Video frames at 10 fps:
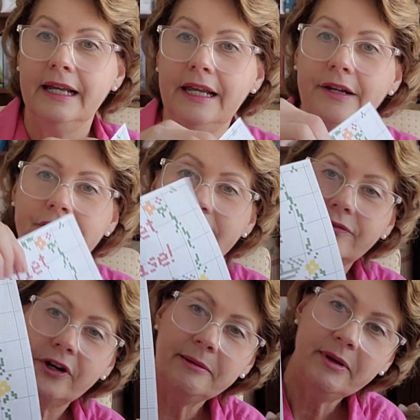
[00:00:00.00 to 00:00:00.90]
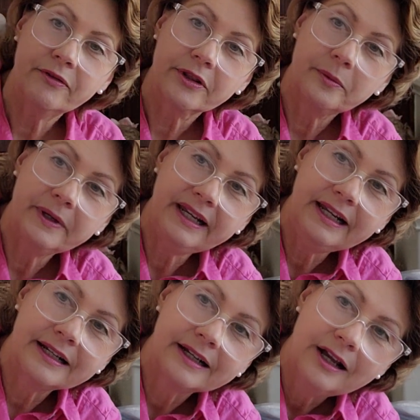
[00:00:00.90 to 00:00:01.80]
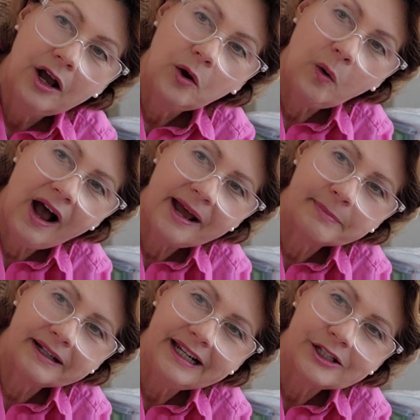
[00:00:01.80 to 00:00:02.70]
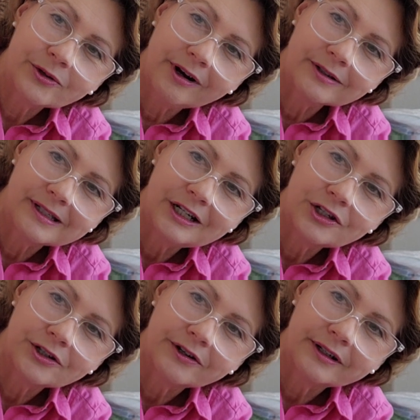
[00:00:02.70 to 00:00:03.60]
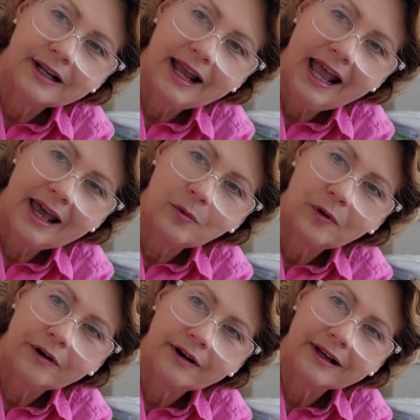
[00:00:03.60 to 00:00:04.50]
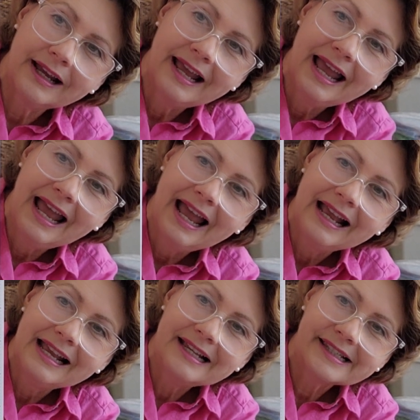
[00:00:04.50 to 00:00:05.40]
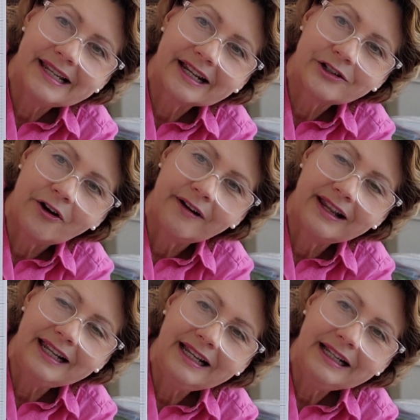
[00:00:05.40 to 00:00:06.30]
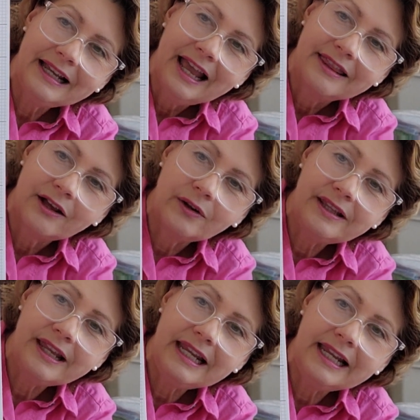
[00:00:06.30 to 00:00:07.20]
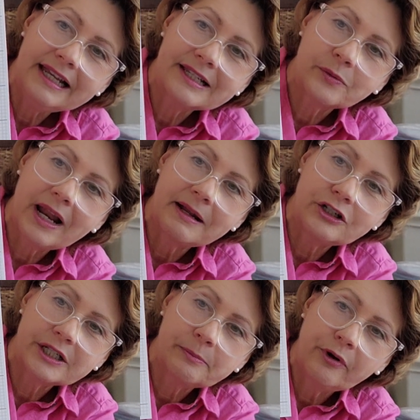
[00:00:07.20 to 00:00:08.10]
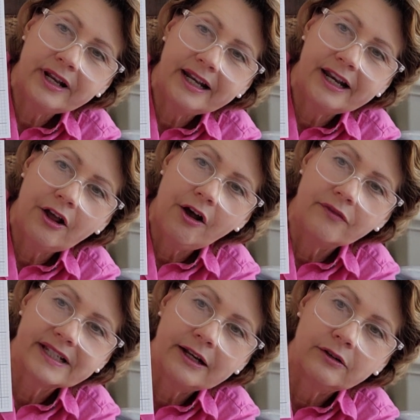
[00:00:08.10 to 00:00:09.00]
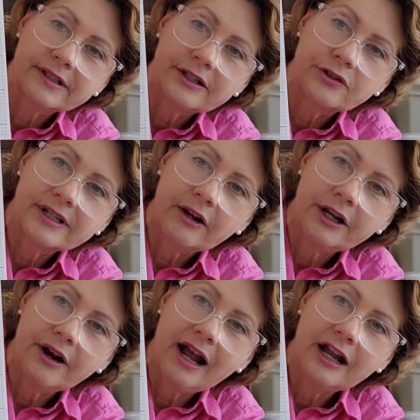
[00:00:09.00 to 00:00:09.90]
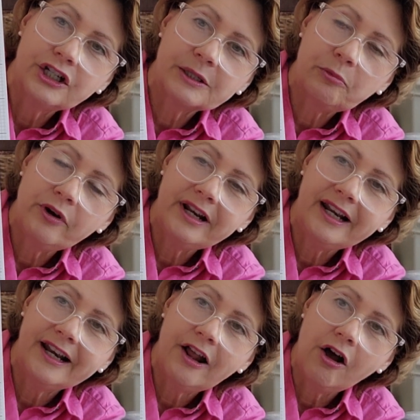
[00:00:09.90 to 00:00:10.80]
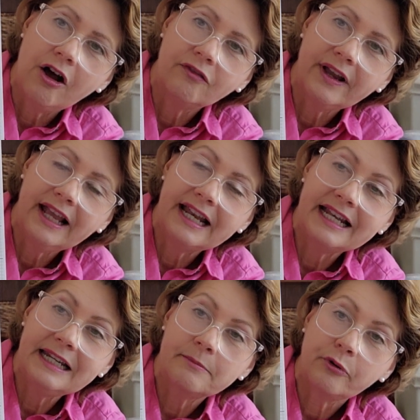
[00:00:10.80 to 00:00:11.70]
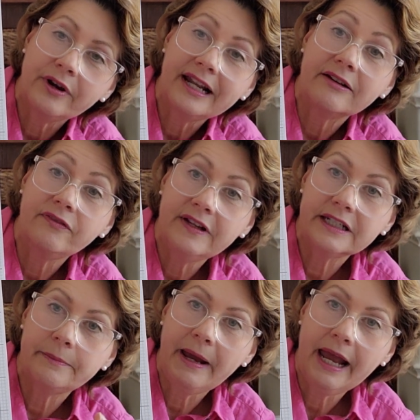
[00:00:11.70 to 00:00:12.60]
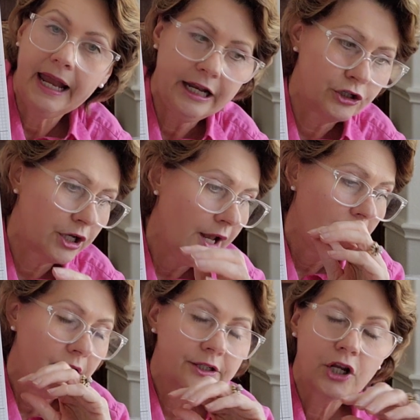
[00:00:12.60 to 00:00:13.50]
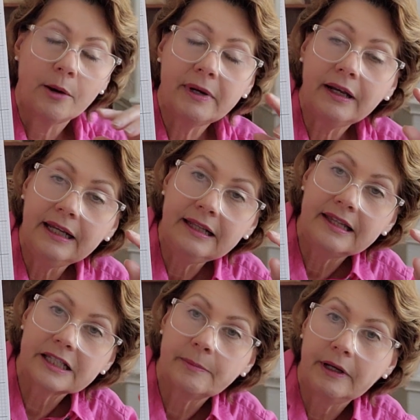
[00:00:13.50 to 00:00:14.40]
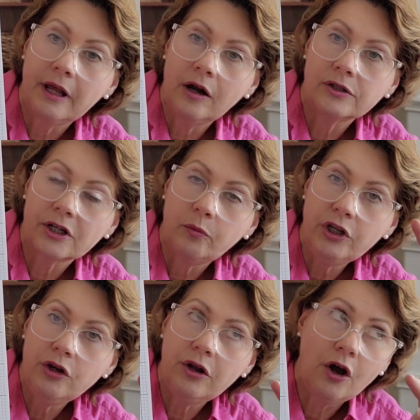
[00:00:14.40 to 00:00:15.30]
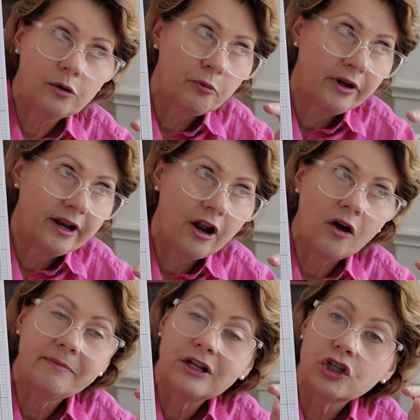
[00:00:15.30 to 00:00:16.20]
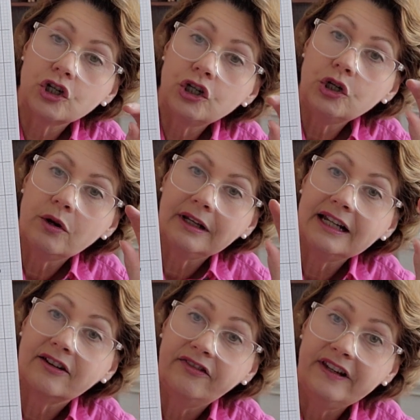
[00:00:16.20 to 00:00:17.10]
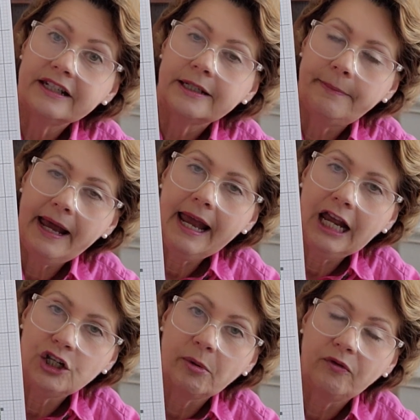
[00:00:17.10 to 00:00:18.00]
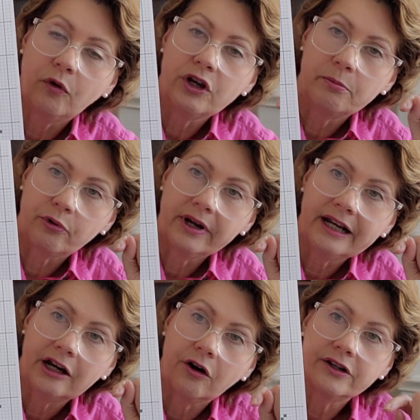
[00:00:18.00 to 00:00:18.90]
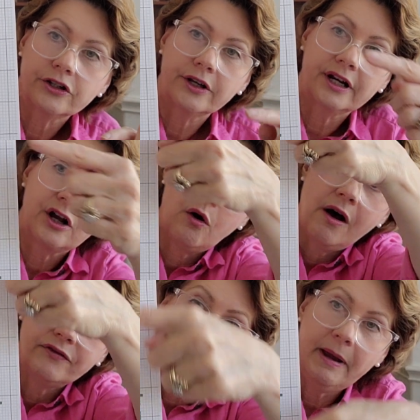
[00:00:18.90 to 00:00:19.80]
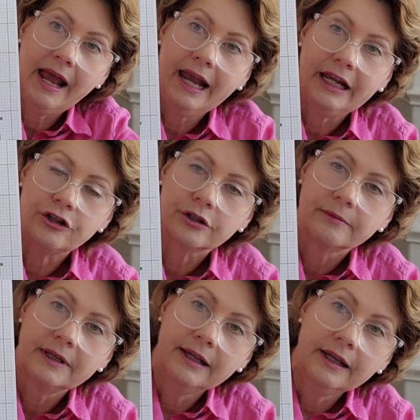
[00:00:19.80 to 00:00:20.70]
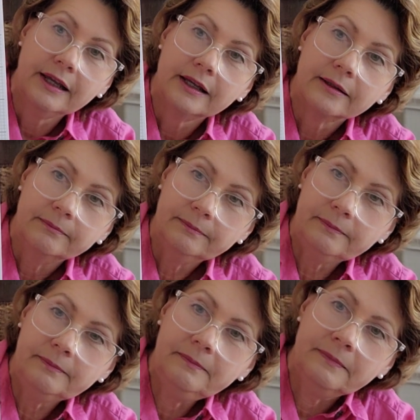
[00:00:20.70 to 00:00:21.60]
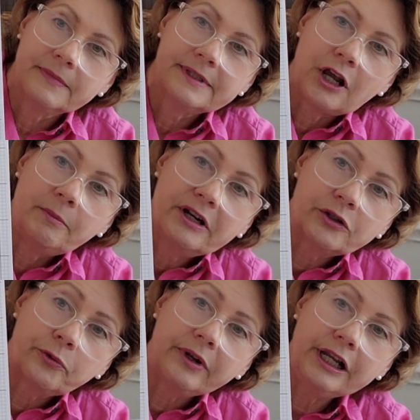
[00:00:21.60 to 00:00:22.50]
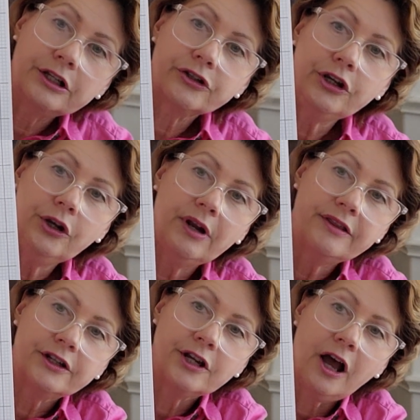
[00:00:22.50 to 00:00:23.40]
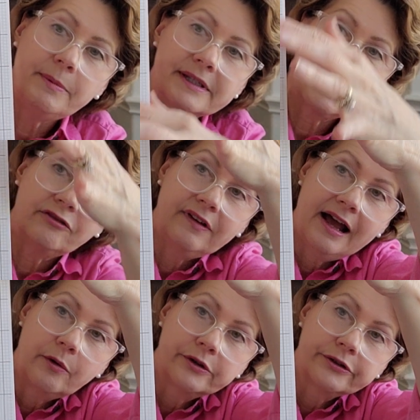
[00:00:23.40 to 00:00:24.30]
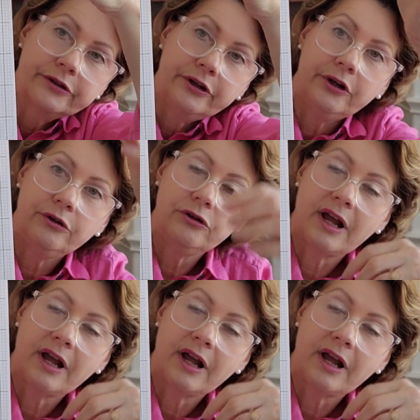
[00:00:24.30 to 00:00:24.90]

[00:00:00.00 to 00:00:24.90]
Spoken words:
Here's the freebie for the week. Quiet please, cross stitcher at work. Isn't that darling? The only thing is, when I just printed it off, so little scissors down here, I just printed it off and I didn't print it fit to page. So I'm going to link this below, so when you go to print it off, make sure you click fit to page before you print it, or it's going to go off the page. So, but it's cute. At the top, it's got flowers too.